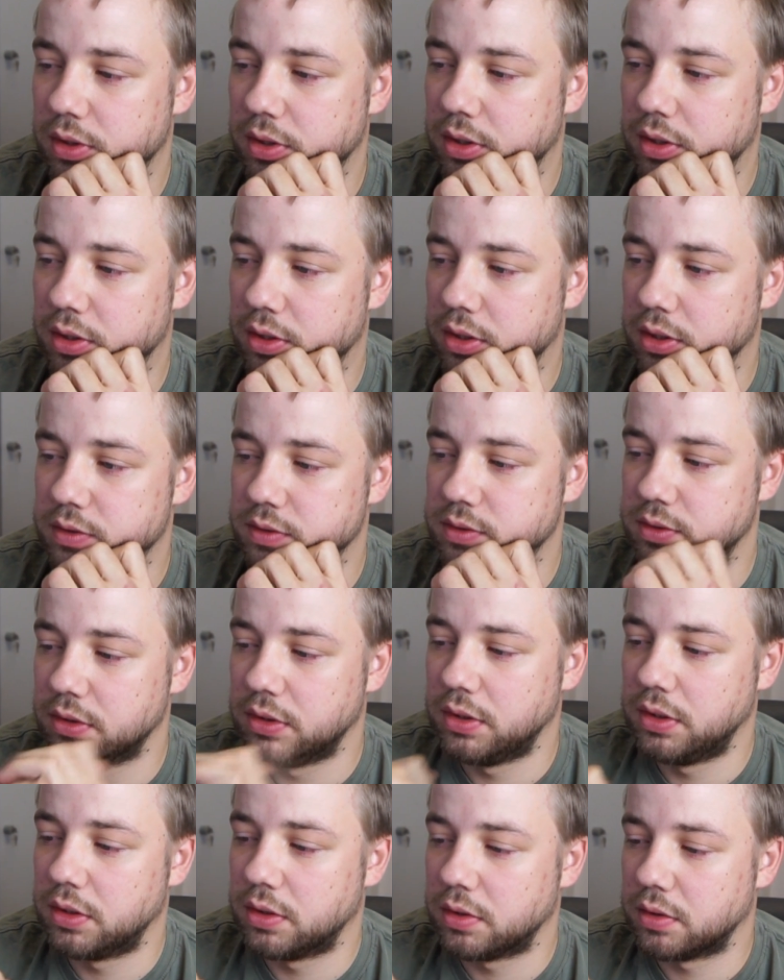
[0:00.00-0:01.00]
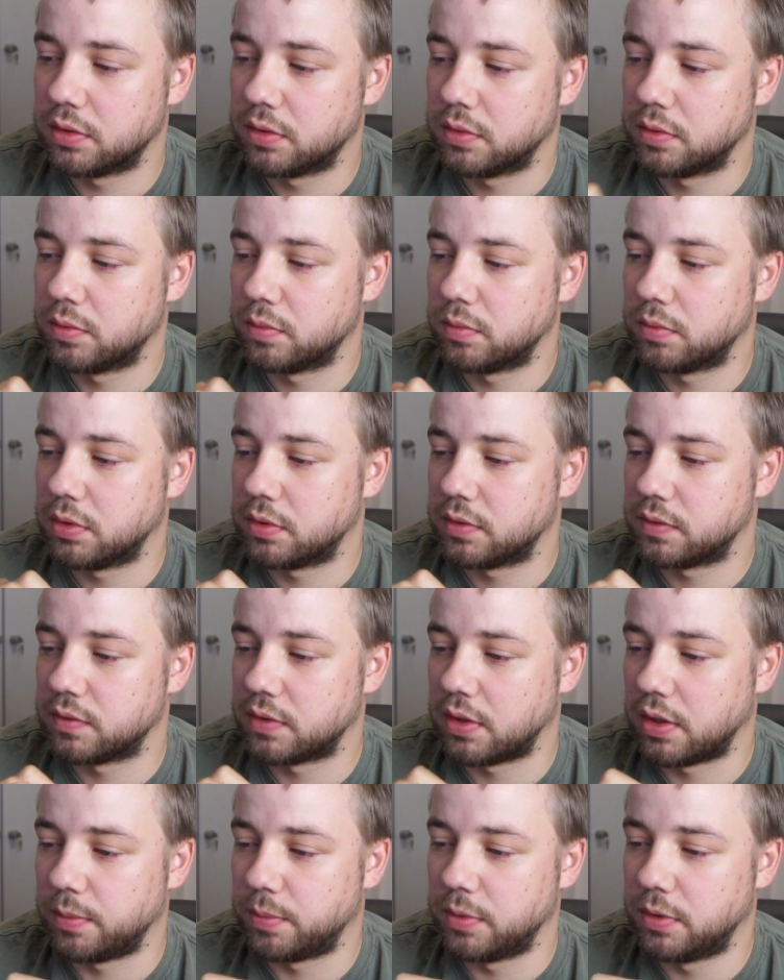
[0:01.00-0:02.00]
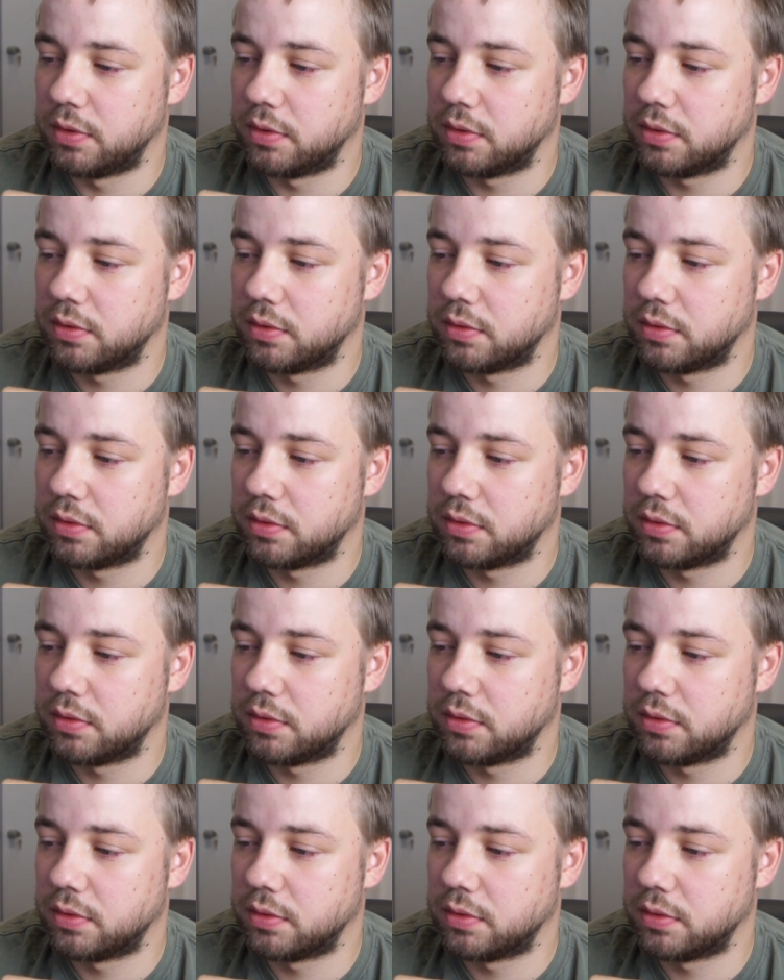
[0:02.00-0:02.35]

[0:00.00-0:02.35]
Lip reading: and let's see what's happening.